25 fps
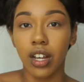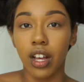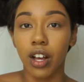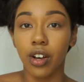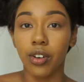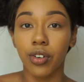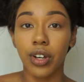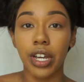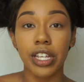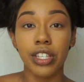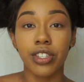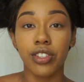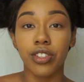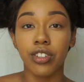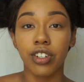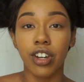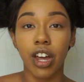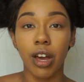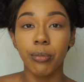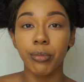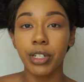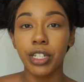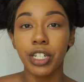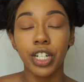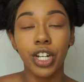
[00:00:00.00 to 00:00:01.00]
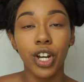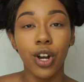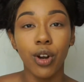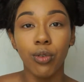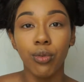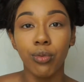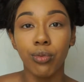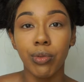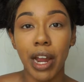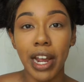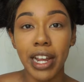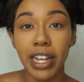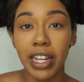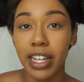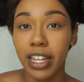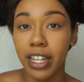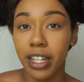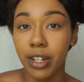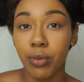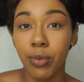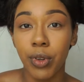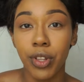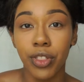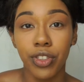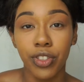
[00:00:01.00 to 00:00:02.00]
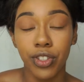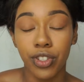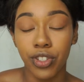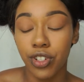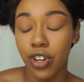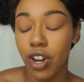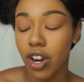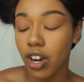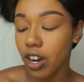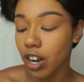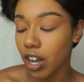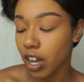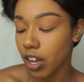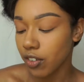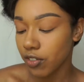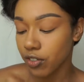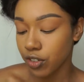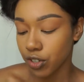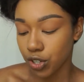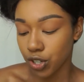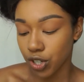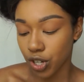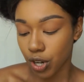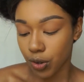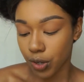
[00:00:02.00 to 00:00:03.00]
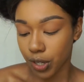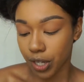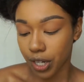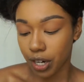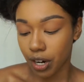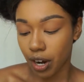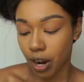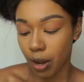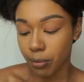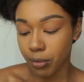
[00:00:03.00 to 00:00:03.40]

Okay, so now I'm gonna go right in with the star of the show here.